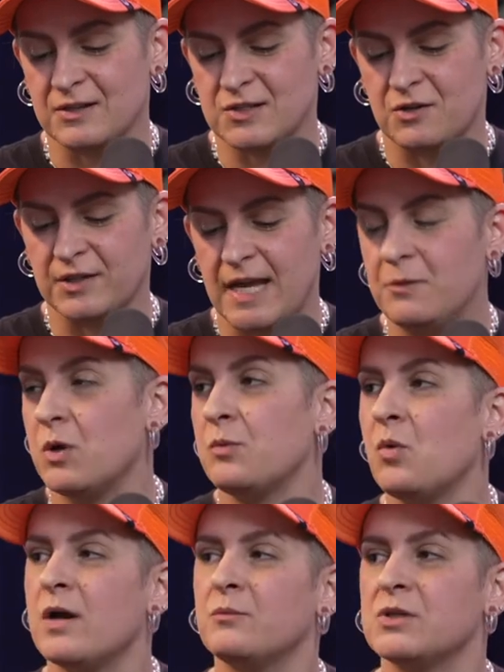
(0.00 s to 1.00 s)
It's called
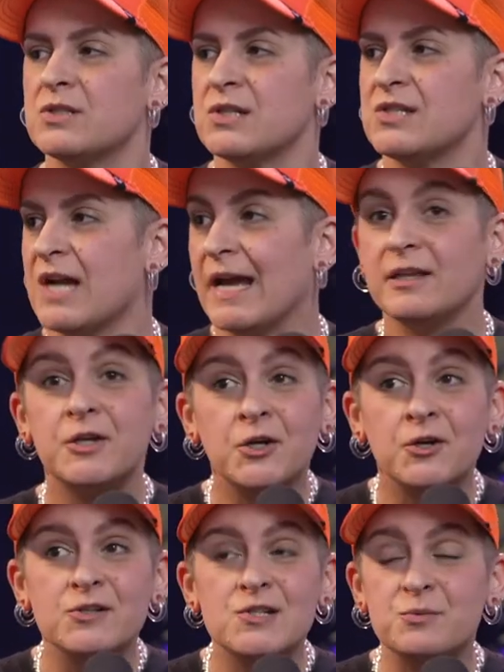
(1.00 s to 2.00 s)
811, which is dial a
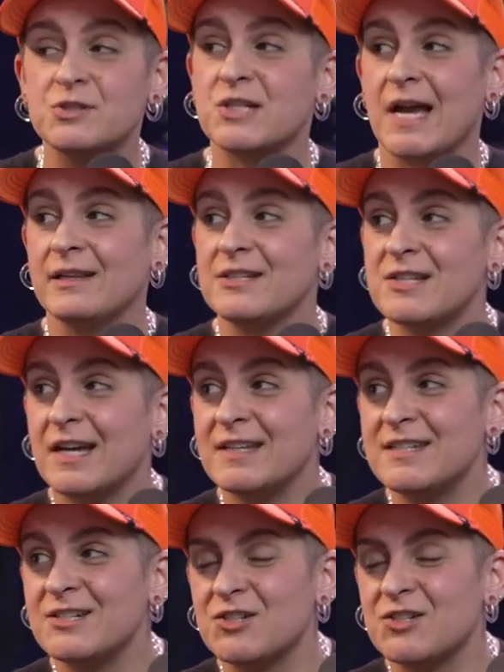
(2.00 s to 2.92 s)
nurse with dial a dietitian.